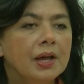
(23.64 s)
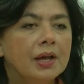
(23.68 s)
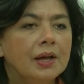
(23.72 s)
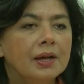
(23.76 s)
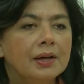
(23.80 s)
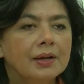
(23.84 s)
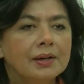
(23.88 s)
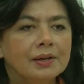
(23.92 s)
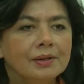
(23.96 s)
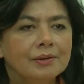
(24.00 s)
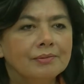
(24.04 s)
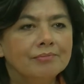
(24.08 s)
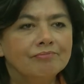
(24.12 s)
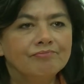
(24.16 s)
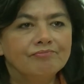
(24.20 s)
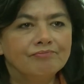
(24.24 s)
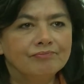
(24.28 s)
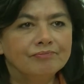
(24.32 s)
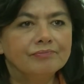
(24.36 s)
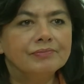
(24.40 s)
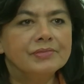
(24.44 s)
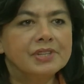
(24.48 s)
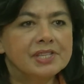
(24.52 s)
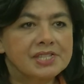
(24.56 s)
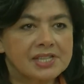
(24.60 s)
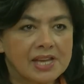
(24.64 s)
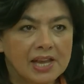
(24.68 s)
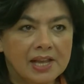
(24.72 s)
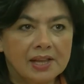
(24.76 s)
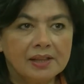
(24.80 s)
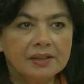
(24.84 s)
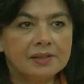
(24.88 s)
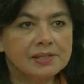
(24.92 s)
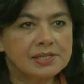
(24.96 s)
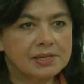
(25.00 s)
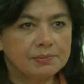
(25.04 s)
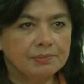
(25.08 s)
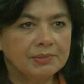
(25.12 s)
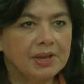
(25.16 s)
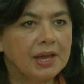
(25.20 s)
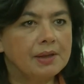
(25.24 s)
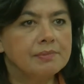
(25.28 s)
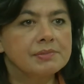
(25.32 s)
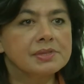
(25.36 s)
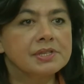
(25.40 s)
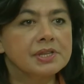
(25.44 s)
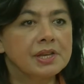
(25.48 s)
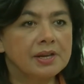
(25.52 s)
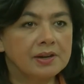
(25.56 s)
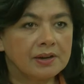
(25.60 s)
um, sell
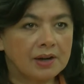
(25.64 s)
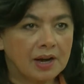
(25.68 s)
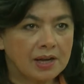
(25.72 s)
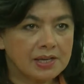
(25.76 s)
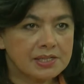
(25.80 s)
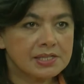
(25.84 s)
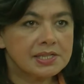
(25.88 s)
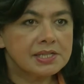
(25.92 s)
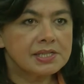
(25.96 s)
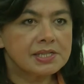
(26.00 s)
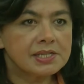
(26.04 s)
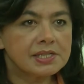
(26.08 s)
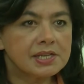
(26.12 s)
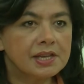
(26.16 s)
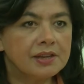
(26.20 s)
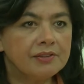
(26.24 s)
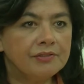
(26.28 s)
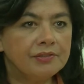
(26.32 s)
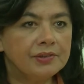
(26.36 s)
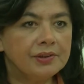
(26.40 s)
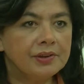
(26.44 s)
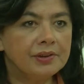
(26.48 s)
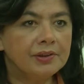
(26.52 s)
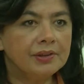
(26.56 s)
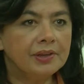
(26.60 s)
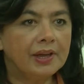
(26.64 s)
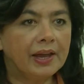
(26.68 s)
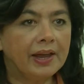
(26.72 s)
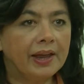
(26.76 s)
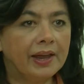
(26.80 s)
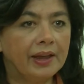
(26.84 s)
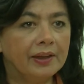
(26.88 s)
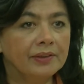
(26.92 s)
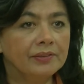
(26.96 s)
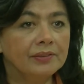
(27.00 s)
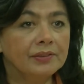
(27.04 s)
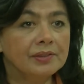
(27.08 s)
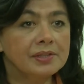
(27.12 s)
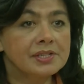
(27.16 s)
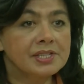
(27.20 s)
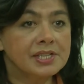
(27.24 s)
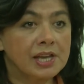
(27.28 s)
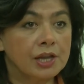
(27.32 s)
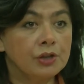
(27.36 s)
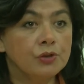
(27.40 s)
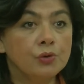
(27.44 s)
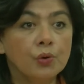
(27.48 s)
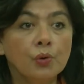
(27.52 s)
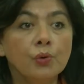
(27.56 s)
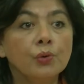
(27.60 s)
sometimes their assets even and
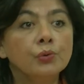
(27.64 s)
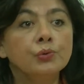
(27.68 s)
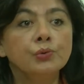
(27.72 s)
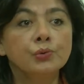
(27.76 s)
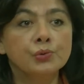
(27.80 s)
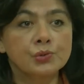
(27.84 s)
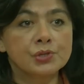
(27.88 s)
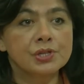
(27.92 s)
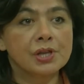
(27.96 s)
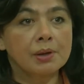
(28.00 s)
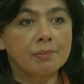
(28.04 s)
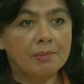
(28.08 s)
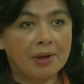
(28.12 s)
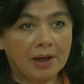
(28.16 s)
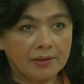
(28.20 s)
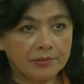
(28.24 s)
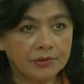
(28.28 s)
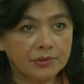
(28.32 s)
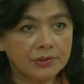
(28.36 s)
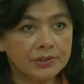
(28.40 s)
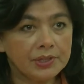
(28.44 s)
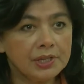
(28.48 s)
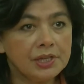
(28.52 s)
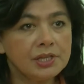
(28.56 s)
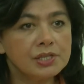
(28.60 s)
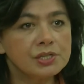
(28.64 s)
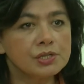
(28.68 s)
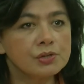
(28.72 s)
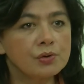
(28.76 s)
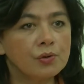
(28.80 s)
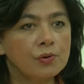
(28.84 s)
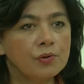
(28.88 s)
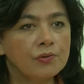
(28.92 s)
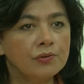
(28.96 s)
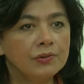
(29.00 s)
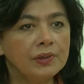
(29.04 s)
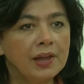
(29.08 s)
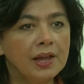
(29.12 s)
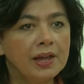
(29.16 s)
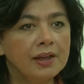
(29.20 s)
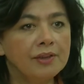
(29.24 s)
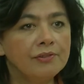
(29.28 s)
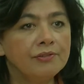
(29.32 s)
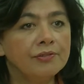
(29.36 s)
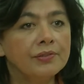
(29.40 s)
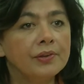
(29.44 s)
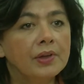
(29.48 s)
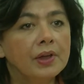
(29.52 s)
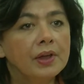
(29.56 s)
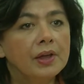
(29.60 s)
say no to some other needs of
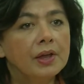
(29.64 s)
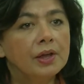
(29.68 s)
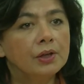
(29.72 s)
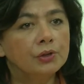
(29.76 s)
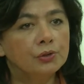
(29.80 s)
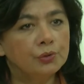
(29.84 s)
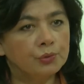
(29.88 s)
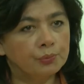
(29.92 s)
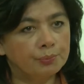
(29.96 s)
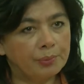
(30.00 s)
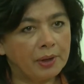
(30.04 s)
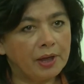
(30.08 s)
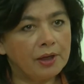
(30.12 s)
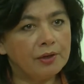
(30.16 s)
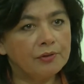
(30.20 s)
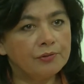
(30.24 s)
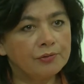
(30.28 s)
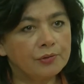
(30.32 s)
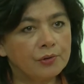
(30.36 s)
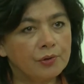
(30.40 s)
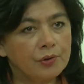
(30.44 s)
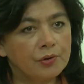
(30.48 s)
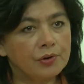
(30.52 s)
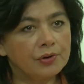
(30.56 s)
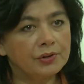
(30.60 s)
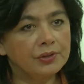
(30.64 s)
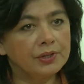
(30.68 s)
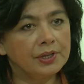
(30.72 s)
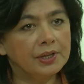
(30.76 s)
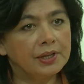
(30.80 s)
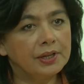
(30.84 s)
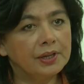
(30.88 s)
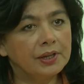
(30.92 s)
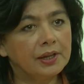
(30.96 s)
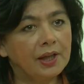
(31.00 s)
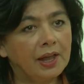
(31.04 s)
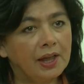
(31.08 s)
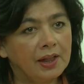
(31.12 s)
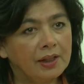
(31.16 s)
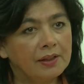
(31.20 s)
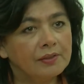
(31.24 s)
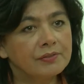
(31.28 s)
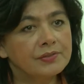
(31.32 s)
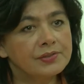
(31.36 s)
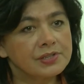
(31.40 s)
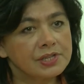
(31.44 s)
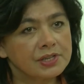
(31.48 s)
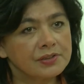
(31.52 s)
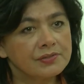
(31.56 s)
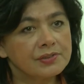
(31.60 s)
life to pay for the
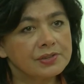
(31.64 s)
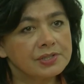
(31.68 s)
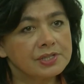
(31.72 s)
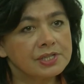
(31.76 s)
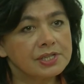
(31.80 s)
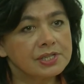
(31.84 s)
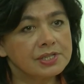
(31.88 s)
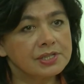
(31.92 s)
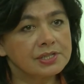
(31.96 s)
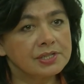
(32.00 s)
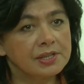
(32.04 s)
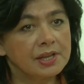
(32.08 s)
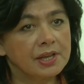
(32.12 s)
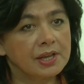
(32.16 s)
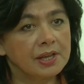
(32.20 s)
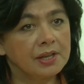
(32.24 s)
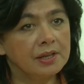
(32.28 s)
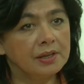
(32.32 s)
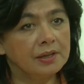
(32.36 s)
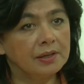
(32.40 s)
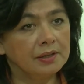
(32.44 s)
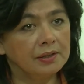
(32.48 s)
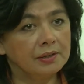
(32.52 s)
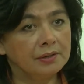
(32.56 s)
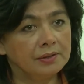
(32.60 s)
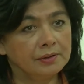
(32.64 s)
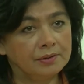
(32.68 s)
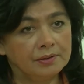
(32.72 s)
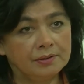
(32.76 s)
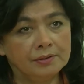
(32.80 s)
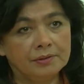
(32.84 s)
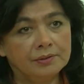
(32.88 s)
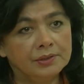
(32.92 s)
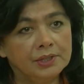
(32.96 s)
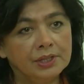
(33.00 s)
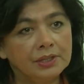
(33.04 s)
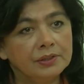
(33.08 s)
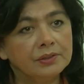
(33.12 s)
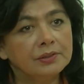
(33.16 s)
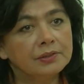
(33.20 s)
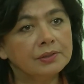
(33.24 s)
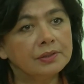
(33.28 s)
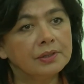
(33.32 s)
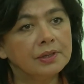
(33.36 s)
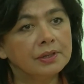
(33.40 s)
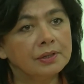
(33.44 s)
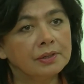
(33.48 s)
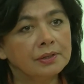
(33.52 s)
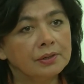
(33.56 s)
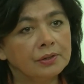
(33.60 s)
health services they uh, need
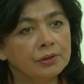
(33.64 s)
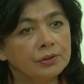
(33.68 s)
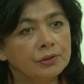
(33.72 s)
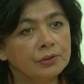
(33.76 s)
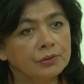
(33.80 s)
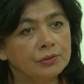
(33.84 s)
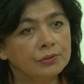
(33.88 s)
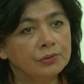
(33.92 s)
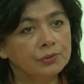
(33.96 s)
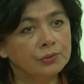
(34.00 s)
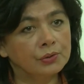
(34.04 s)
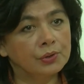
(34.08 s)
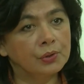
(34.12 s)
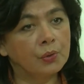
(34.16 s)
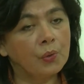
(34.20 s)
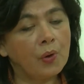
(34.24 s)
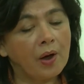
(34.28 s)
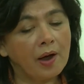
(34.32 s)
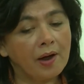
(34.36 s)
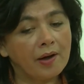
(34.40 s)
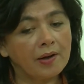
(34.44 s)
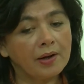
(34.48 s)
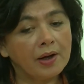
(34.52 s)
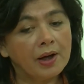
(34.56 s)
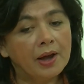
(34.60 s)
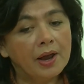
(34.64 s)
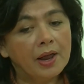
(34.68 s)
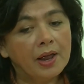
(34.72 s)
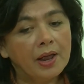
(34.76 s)
uh, to acquire.